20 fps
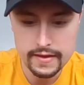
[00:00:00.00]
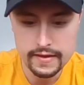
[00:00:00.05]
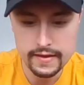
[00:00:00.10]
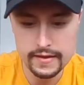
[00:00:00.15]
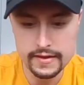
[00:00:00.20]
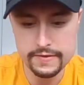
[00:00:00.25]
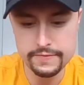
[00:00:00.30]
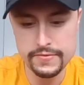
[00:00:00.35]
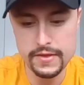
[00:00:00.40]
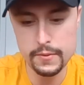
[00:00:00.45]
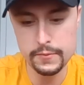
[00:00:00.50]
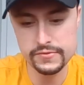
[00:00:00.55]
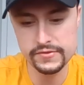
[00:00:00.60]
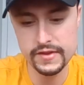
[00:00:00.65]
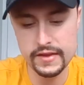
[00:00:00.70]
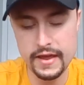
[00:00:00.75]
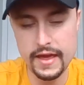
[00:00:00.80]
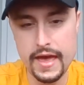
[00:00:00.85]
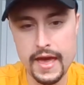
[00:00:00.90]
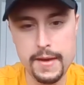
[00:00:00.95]
and if that was
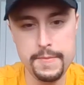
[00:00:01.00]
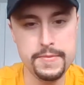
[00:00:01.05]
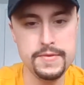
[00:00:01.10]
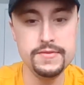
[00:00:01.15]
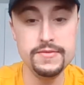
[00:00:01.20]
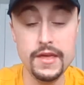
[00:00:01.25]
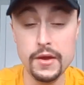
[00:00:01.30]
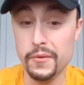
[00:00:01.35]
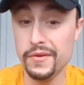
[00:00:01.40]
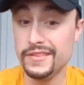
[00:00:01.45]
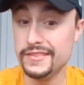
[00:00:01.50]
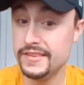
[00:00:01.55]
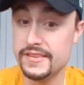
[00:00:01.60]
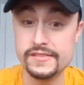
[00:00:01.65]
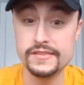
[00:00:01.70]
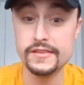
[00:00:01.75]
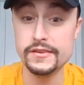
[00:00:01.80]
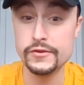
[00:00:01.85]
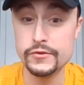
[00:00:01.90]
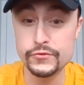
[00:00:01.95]
going to happen, they were at
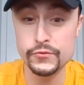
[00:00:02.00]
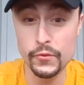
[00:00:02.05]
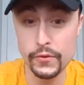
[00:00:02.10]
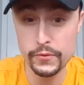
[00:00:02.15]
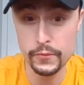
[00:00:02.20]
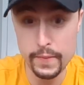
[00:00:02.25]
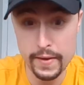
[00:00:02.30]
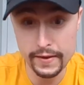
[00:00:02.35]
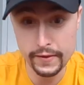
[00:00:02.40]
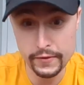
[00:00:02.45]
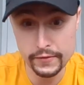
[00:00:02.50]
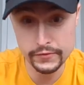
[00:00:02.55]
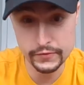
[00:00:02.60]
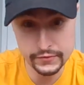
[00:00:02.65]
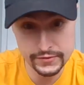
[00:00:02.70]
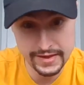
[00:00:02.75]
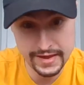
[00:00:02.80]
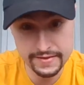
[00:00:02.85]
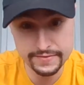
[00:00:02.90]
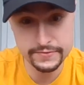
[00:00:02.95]
least going to destroy the record of
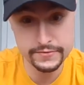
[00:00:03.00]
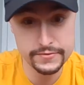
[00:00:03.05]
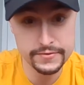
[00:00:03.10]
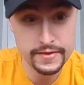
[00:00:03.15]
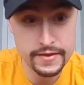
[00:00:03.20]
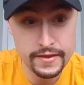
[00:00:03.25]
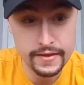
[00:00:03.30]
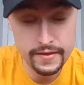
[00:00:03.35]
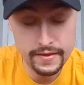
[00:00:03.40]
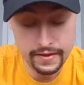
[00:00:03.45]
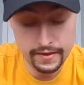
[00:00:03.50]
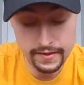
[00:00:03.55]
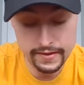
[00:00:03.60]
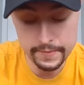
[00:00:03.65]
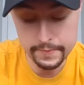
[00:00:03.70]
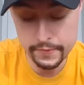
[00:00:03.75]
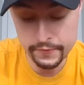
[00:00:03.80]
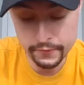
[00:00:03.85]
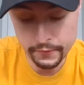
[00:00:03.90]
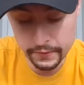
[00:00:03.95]
their debts
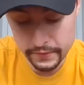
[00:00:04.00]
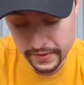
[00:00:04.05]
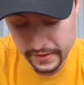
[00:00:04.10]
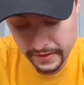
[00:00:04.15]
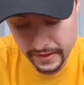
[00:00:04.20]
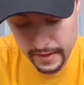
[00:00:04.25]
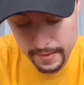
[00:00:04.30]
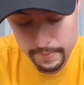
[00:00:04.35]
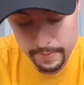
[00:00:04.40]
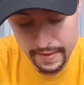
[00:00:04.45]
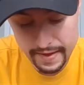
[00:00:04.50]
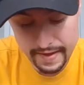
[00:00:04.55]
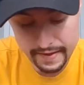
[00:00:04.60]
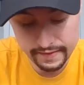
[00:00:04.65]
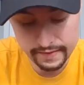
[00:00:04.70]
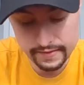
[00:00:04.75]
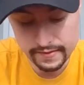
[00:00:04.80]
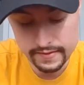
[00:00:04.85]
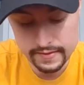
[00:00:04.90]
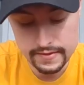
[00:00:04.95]
before they came
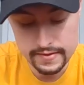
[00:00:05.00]
back.